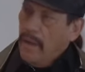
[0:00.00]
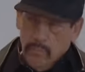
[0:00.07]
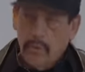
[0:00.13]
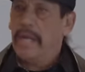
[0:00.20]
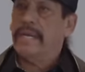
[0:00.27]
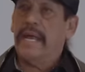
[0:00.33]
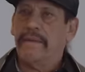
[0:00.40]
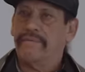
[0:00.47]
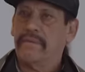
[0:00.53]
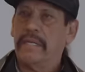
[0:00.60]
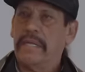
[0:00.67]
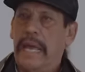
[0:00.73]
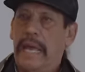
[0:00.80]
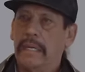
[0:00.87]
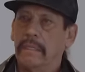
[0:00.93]
right after
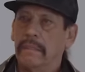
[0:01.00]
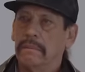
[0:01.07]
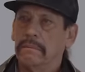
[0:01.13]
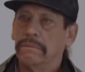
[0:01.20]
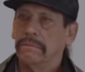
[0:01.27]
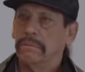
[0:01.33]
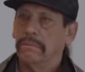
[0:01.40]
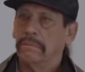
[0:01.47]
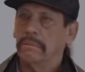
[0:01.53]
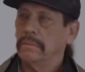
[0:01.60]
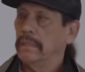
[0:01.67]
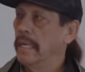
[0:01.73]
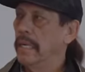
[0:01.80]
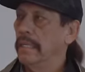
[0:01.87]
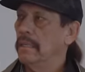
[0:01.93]
that.
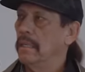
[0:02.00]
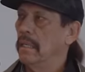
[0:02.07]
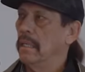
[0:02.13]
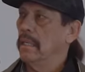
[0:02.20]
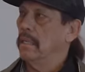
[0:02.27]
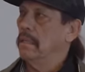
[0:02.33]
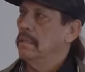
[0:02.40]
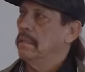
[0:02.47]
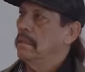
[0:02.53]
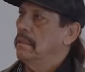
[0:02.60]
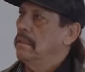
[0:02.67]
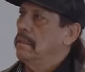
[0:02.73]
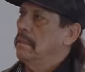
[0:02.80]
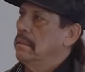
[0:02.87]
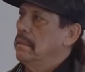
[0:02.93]
And
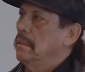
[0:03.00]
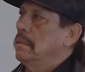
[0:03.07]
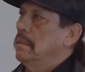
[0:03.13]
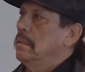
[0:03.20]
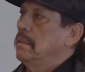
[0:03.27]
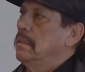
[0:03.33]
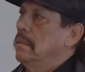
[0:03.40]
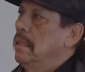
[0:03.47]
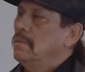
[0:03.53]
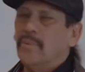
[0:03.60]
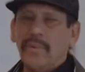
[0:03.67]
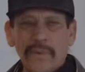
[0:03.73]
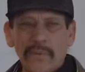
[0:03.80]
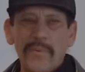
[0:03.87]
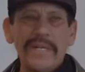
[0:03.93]
that's
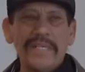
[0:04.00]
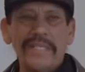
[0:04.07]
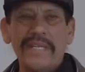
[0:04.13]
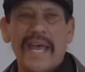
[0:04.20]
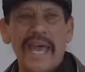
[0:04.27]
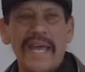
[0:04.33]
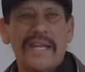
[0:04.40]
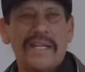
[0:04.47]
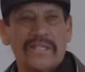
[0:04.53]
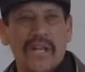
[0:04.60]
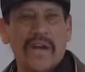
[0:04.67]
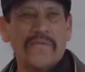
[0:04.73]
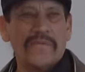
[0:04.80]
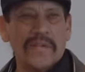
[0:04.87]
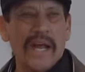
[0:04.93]
one of the reasons I had a
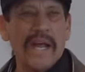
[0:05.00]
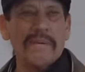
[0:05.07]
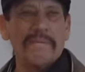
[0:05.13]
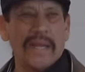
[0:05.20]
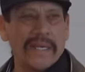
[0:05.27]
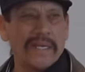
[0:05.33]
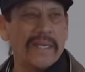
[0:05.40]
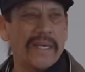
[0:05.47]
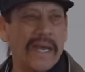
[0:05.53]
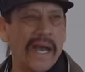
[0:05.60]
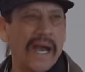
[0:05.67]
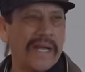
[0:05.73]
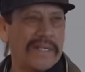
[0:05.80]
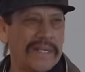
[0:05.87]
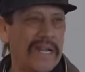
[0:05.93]
tough time, like,
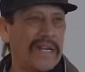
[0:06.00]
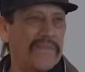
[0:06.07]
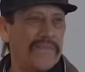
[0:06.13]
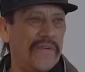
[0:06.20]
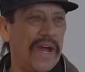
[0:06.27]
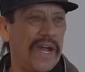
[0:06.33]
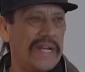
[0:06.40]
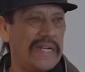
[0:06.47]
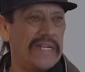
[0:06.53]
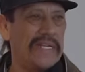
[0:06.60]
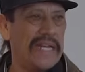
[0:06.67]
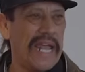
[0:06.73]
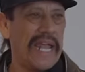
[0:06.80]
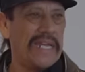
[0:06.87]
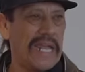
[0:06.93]
identifying
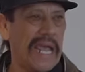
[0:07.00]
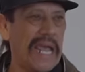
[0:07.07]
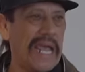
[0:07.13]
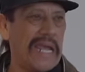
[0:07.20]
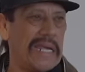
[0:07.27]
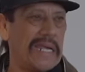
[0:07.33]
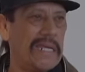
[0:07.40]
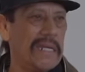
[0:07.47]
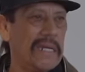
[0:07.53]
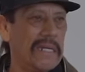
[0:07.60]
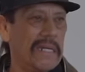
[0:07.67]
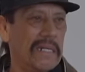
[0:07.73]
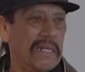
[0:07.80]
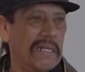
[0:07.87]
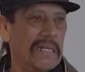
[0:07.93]
in AA.
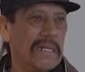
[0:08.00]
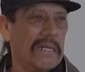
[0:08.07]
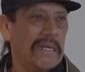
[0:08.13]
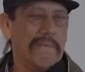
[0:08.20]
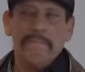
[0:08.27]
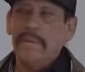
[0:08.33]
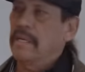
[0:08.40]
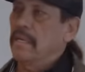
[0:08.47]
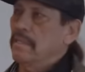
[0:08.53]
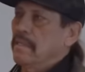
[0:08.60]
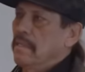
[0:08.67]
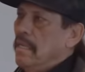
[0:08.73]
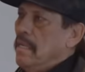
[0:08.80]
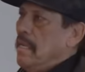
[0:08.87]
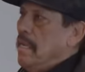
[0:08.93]

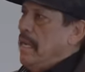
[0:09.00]
Because